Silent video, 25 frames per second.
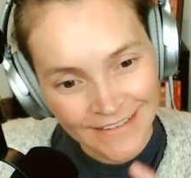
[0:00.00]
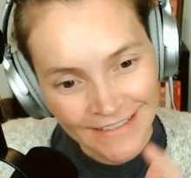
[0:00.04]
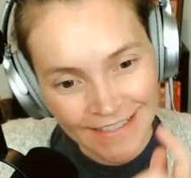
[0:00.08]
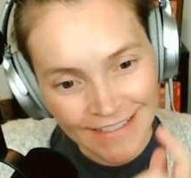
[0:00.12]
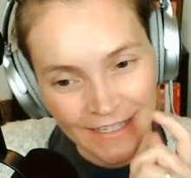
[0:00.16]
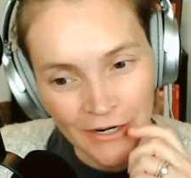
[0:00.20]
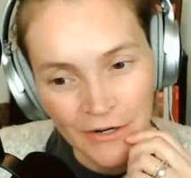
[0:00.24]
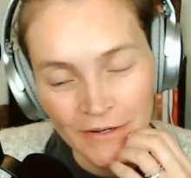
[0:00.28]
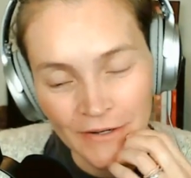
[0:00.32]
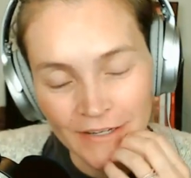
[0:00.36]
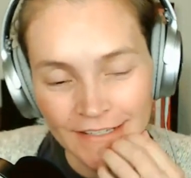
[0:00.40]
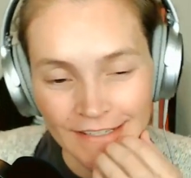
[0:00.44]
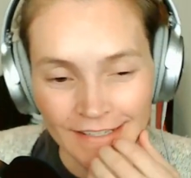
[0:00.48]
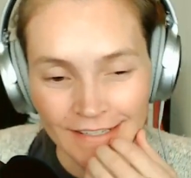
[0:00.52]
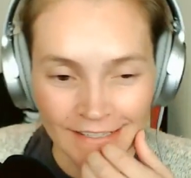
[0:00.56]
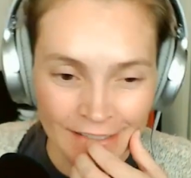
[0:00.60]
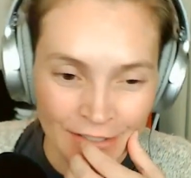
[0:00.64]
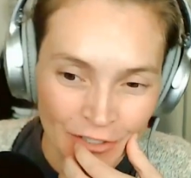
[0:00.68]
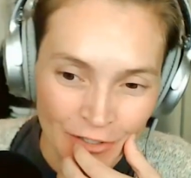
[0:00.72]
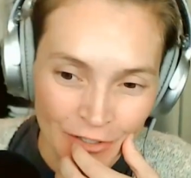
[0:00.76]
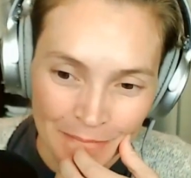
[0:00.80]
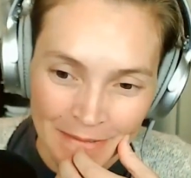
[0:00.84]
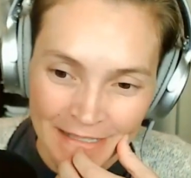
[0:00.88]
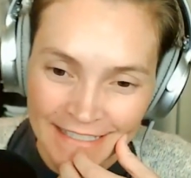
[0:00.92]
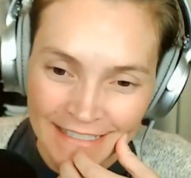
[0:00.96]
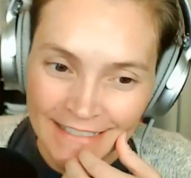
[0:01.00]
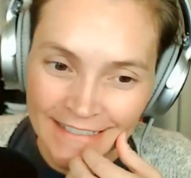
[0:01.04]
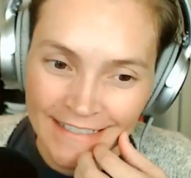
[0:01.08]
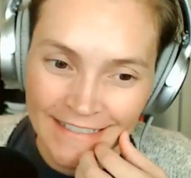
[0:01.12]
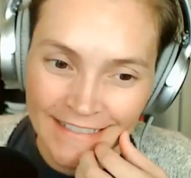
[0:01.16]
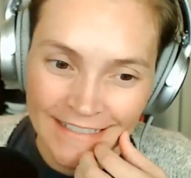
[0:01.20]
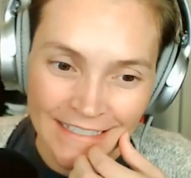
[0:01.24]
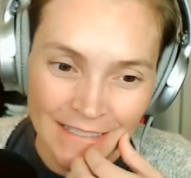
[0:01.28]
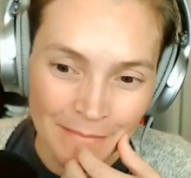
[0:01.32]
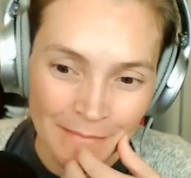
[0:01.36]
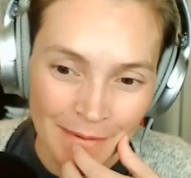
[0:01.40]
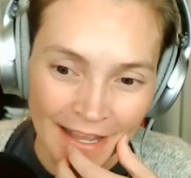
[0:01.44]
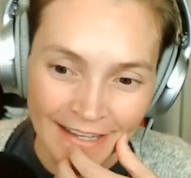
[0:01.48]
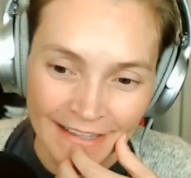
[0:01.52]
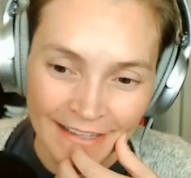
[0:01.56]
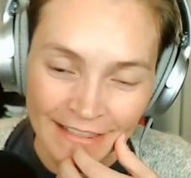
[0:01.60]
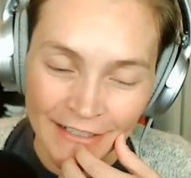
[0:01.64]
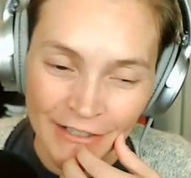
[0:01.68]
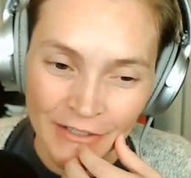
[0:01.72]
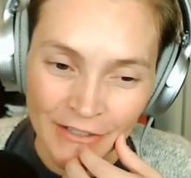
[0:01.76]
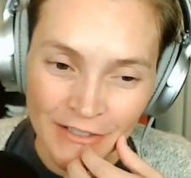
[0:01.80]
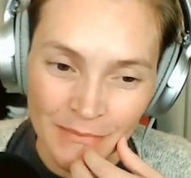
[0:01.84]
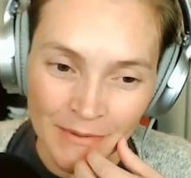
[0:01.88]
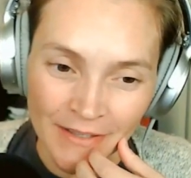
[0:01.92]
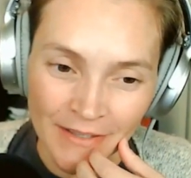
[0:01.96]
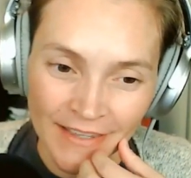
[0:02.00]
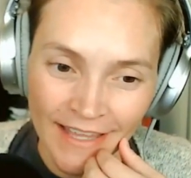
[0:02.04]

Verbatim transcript: you know, instruments to get to the back of the nose.